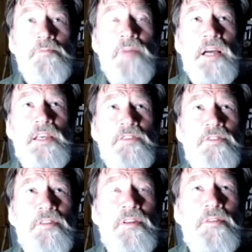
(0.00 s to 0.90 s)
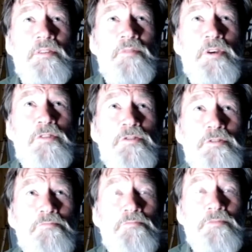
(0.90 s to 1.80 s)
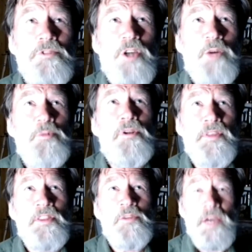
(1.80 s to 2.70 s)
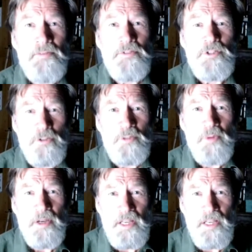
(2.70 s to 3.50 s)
I guess the most topical thing that we haven't talked about